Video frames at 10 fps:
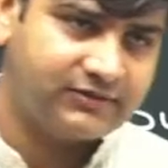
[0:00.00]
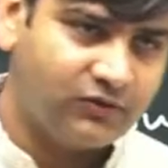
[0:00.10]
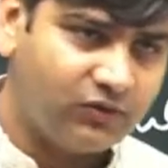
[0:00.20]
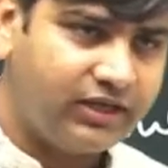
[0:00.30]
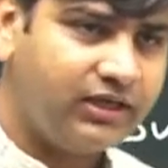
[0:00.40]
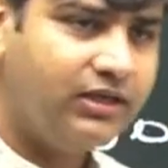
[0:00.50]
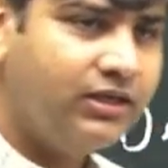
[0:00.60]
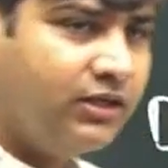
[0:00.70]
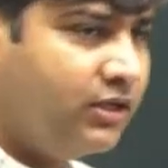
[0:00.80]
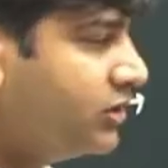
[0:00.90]
Okay.
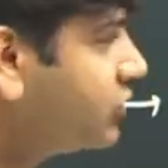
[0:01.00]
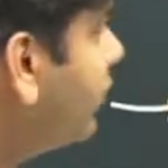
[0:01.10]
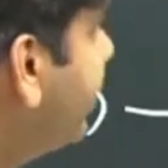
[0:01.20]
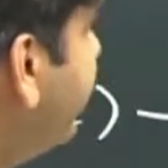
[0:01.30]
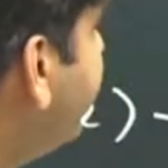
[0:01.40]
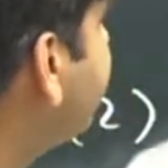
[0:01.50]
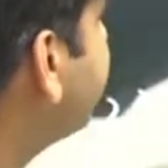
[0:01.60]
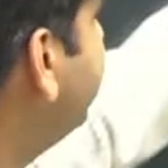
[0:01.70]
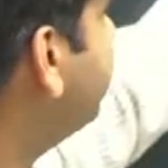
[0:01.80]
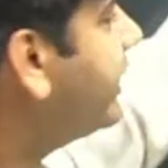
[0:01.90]
So here
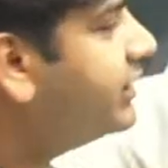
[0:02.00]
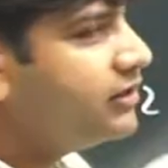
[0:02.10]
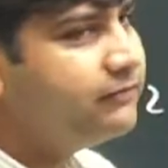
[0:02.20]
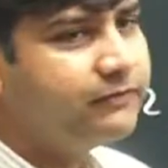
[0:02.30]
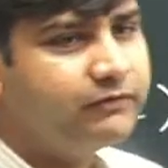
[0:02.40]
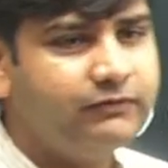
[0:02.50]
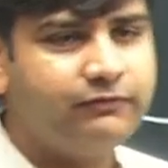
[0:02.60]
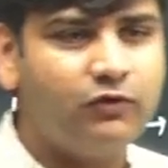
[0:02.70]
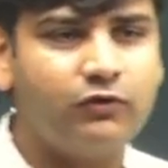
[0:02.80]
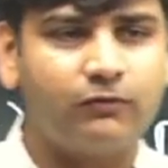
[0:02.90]
in
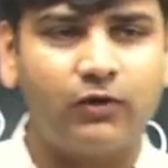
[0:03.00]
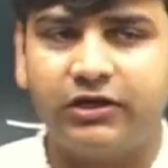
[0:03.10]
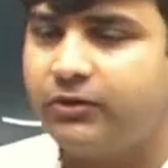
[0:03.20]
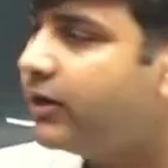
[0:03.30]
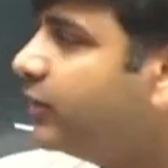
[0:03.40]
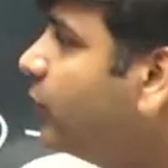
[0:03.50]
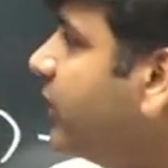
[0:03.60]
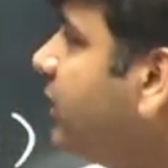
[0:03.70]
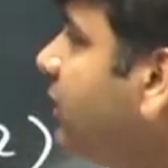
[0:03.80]
1954, what you are doing,